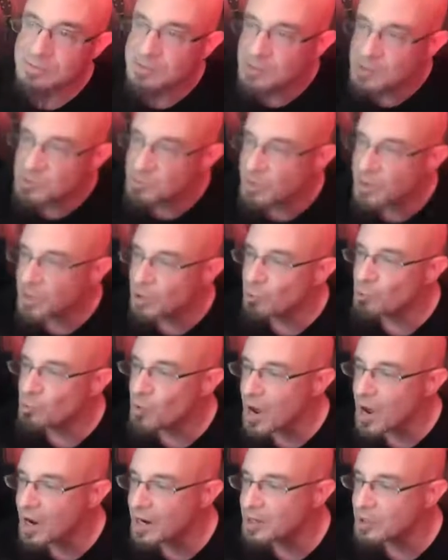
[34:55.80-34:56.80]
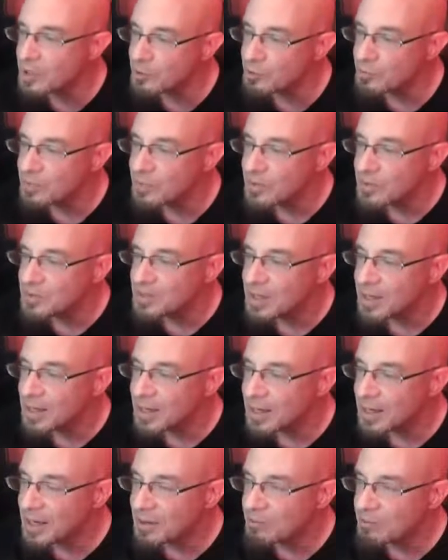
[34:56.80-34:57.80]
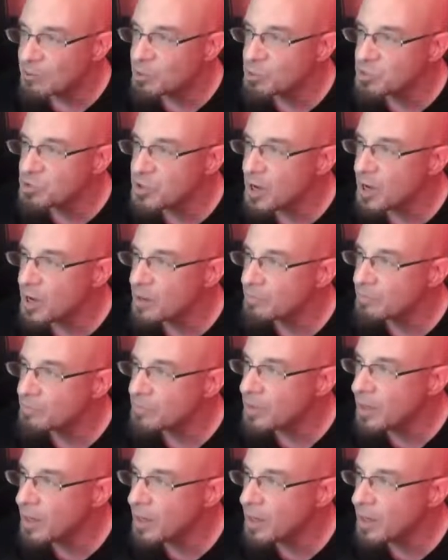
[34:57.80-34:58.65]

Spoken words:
because we're gonna rock you. Cool song.